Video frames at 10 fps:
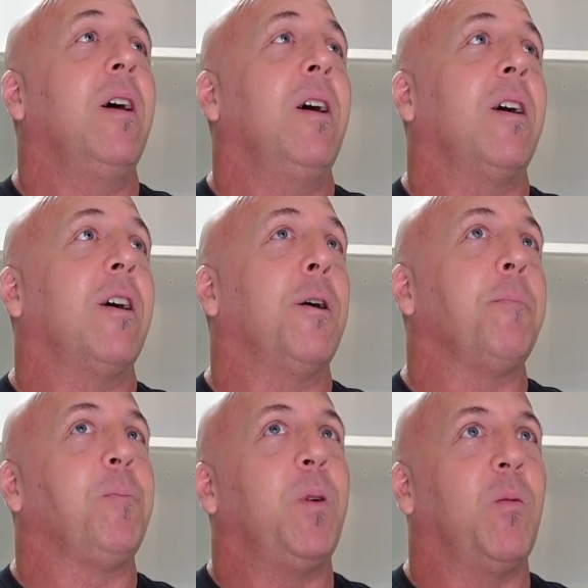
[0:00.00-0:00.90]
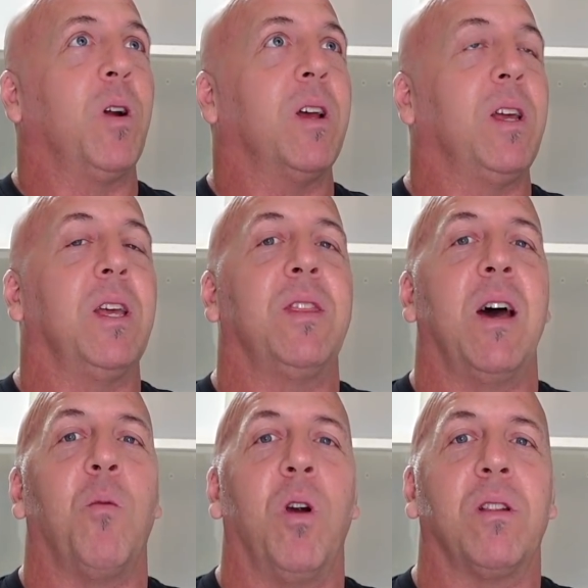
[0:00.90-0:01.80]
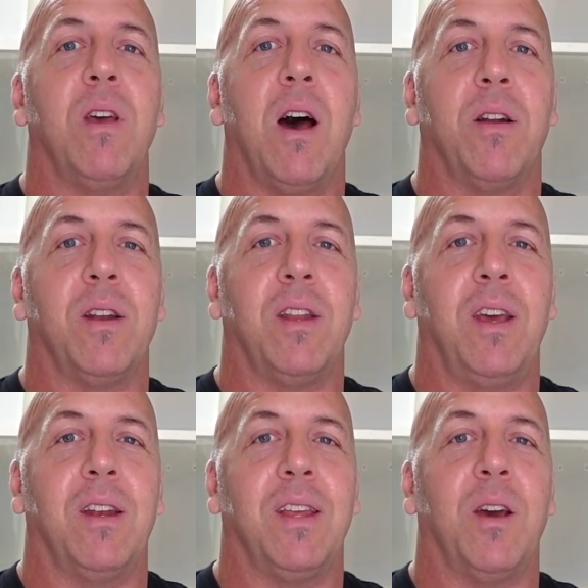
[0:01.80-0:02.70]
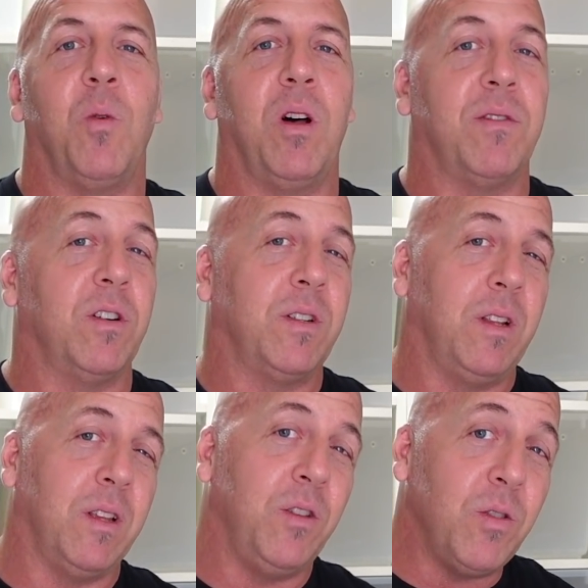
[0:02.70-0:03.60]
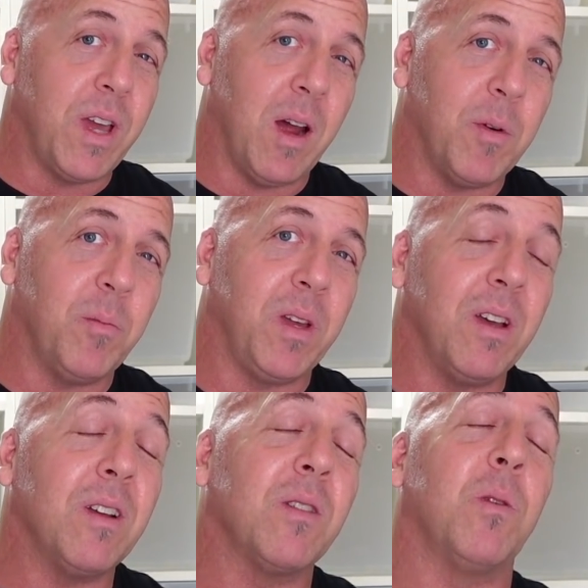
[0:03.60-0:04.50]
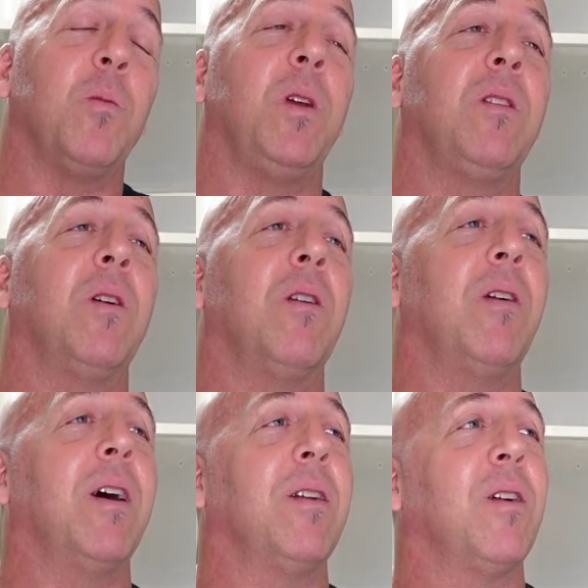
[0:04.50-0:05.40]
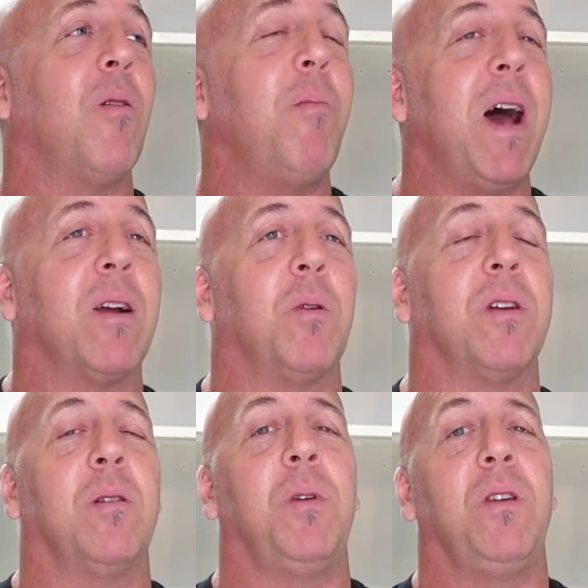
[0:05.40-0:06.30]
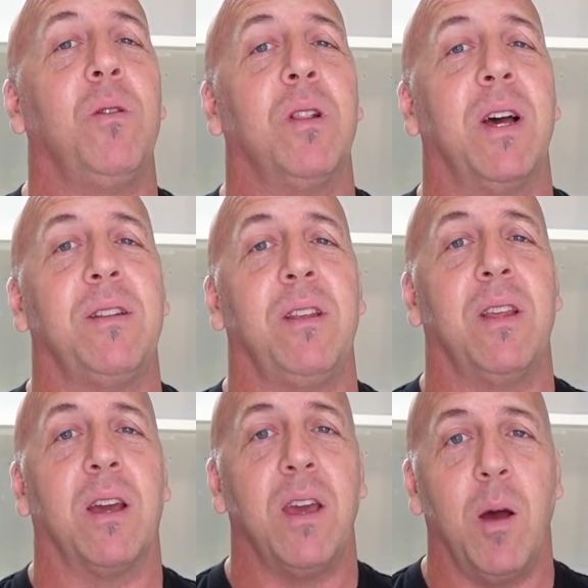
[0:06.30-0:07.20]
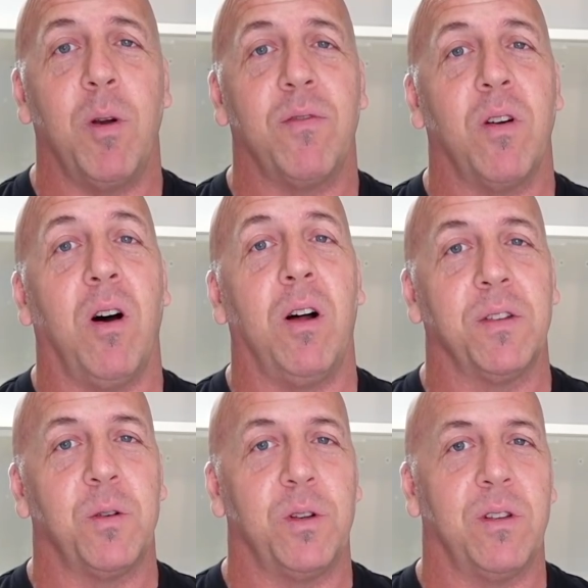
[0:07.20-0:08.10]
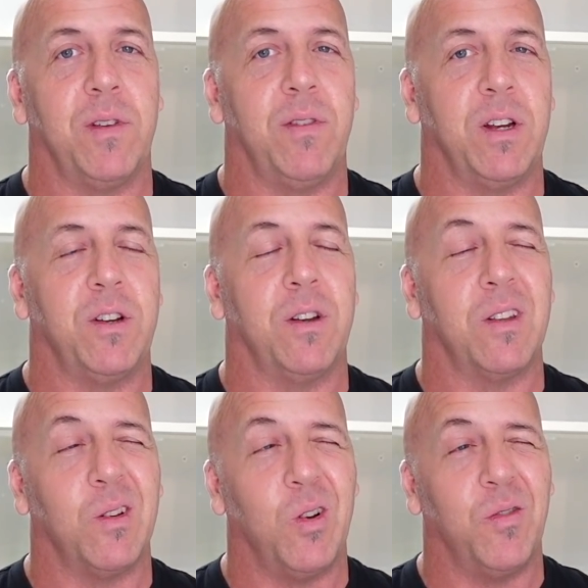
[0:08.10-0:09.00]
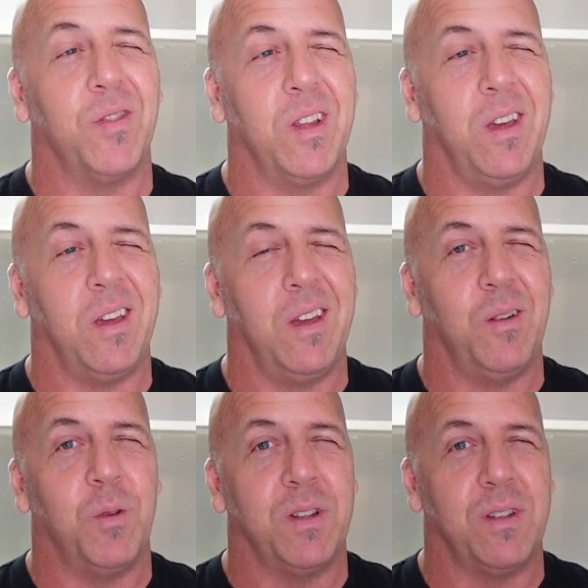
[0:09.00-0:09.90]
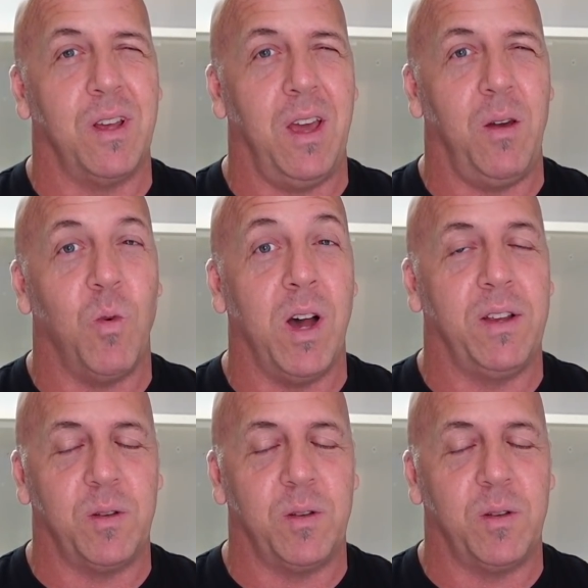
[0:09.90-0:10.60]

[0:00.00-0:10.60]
but we're going to get that worked out and get well versed in the new camera, because when we turn around and go back, we're going to be utilizing that camera for all sorts of adventures. So hopefully it was a wise